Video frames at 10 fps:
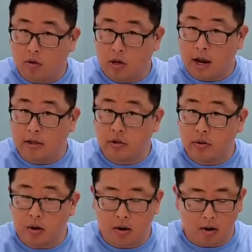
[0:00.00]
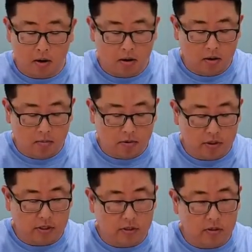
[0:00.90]
Not too hard,
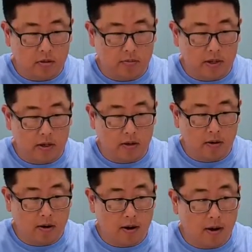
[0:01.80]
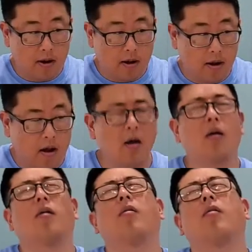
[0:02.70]
just a little bit.
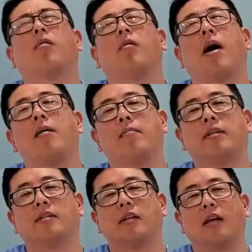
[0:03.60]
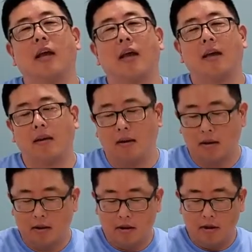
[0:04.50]
Oh, I missed
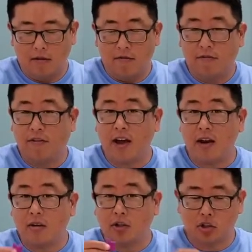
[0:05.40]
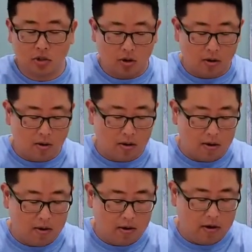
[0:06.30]
again. Final
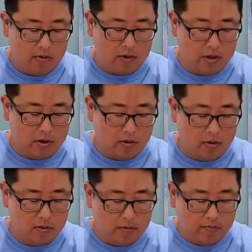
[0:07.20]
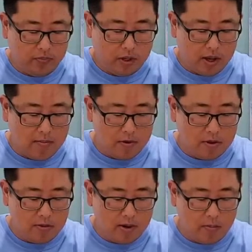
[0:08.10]
star. Here we go. I'm
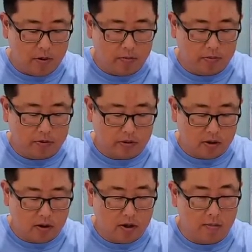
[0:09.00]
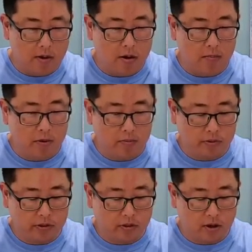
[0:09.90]
using my purple star. Come on, purple
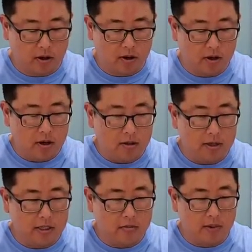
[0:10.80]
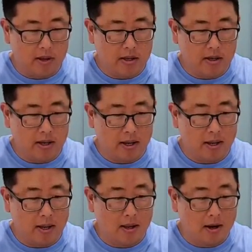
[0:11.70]
star. Let's make it
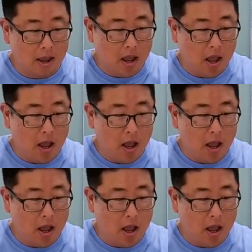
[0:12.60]
in.